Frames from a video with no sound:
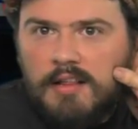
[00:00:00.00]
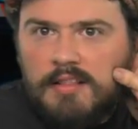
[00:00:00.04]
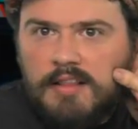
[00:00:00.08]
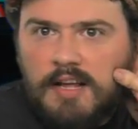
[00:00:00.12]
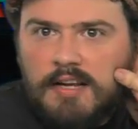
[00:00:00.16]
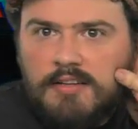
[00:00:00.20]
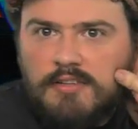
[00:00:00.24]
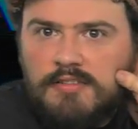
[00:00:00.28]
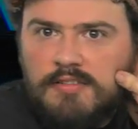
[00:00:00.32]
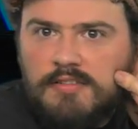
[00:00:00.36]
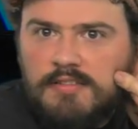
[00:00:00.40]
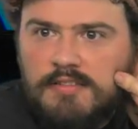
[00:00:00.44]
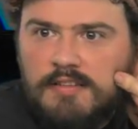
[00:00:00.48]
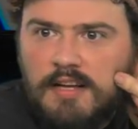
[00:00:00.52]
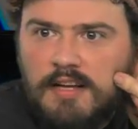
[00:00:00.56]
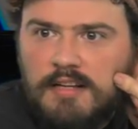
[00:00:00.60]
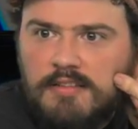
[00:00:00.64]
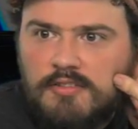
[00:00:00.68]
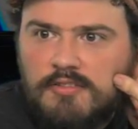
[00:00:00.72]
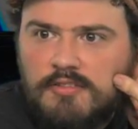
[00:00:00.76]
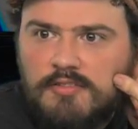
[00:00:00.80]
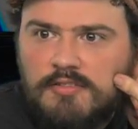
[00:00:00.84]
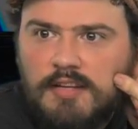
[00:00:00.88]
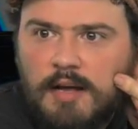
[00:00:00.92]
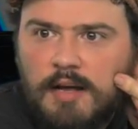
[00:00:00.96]
That
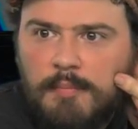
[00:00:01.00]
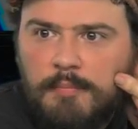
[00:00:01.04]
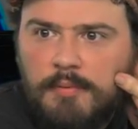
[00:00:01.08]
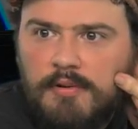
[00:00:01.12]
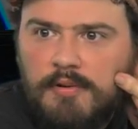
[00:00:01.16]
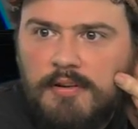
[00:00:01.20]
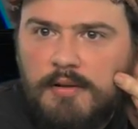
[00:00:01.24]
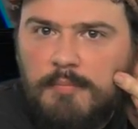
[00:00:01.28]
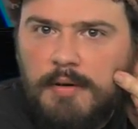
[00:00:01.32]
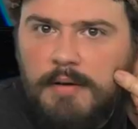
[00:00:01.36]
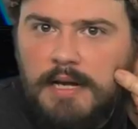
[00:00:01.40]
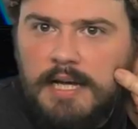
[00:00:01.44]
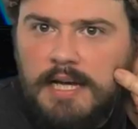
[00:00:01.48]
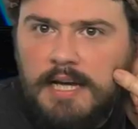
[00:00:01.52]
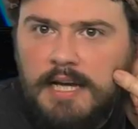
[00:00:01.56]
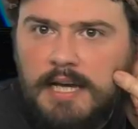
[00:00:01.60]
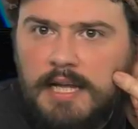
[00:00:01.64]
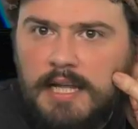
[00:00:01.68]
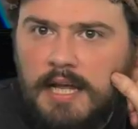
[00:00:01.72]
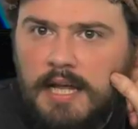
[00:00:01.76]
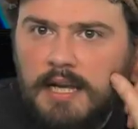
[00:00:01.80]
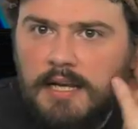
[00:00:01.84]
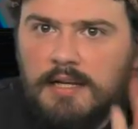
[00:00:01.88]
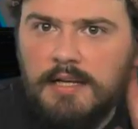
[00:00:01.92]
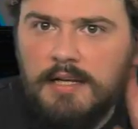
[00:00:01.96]
just happened in my
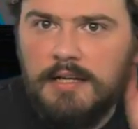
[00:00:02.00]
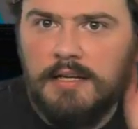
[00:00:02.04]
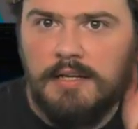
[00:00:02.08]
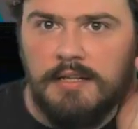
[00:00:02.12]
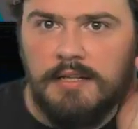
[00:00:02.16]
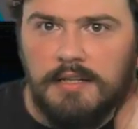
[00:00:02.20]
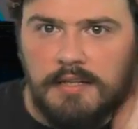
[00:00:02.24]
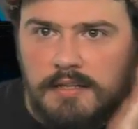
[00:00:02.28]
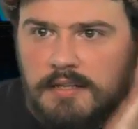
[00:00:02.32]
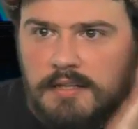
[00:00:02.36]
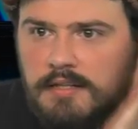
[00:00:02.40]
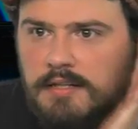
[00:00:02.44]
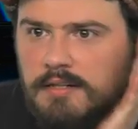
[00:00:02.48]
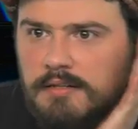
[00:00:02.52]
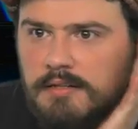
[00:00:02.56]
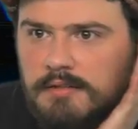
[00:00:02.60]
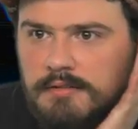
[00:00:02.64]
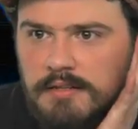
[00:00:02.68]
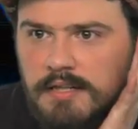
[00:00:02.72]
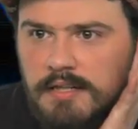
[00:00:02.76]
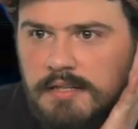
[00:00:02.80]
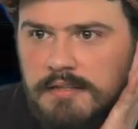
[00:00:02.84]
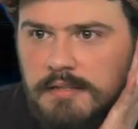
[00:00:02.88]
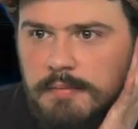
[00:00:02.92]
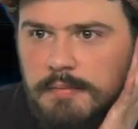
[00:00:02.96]
ear then. Oh,
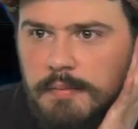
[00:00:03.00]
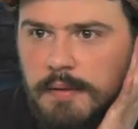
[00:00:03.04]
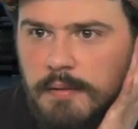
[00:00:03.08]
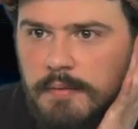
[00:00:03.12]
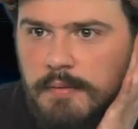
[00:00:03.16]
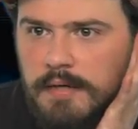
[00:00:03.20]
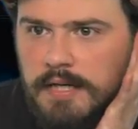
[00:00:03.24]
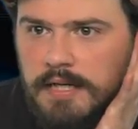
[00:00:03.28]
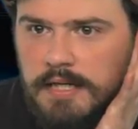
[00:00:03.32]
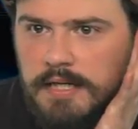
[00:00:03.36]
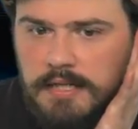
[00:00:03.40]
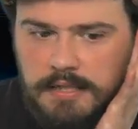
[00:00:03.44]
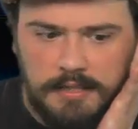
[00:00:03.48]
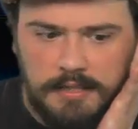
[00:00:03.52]
that's a bit weird.